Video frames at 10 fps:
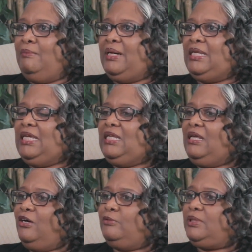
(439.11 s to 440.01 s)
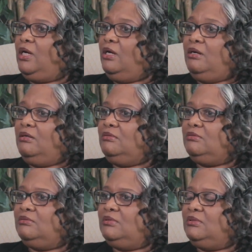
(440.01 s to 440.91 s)
but it helped her,
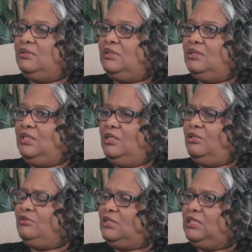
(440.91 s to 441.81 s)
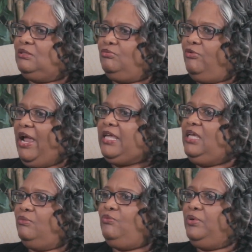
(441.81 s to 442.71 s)
just
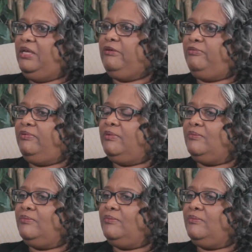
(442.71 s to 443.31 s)
reckon with,